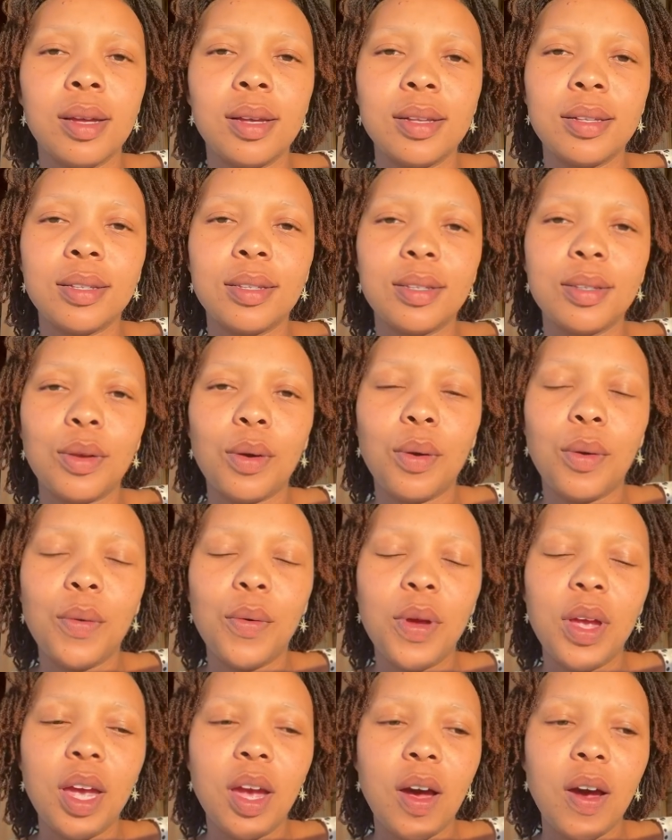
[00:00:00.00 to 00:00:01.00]
so
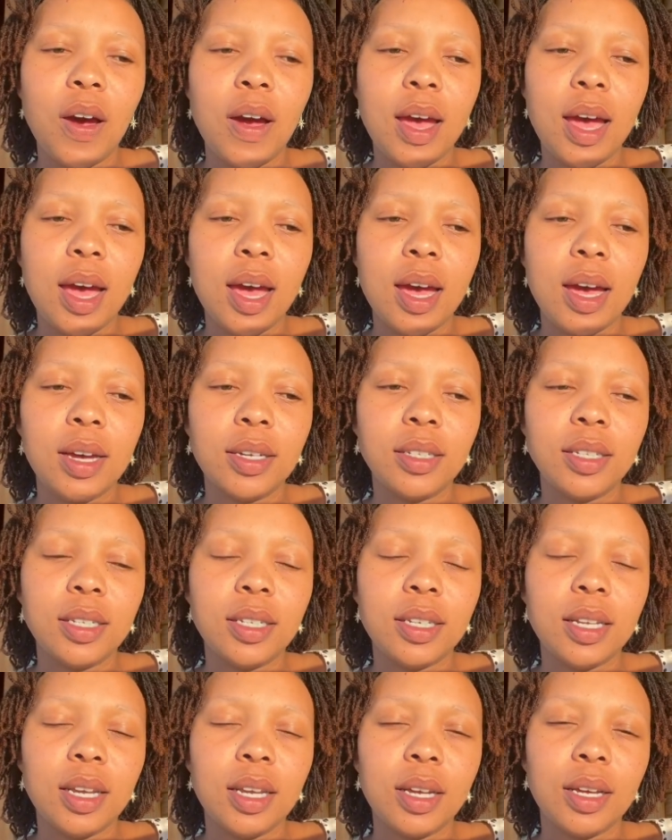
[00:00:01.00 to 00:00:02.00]
we are
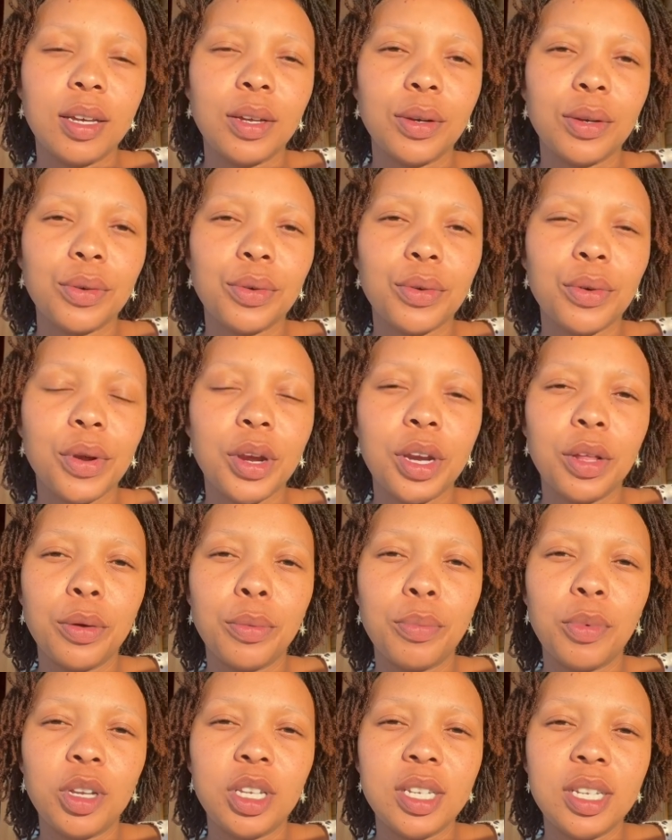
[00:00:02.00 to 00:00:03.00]
at Cradle
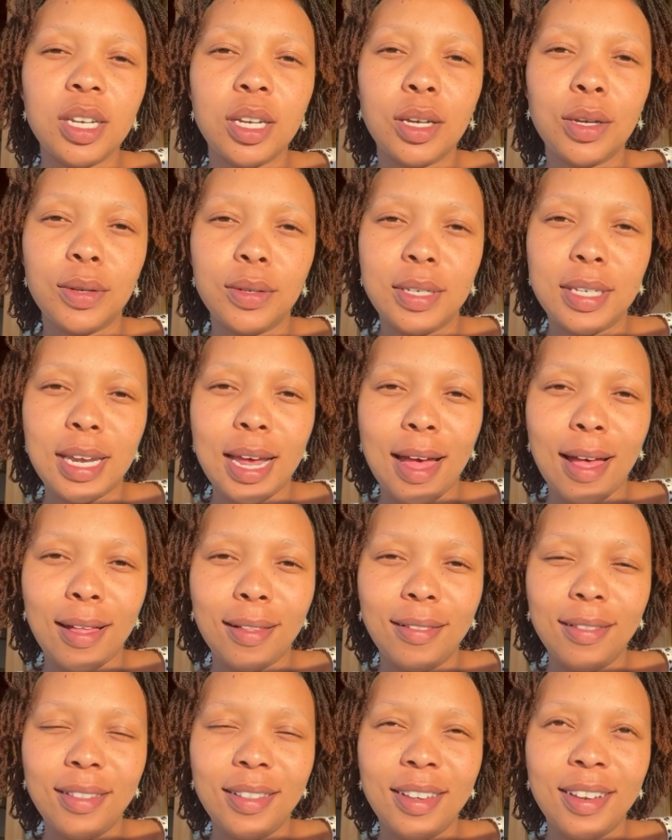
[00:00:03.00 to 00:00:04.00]
Boutique
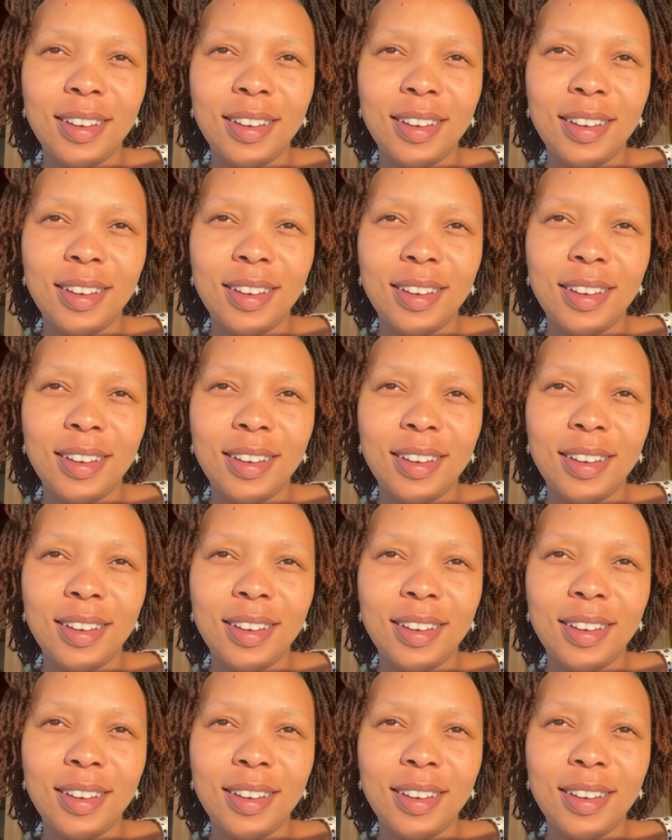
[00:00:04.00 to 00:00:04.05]
Hotel.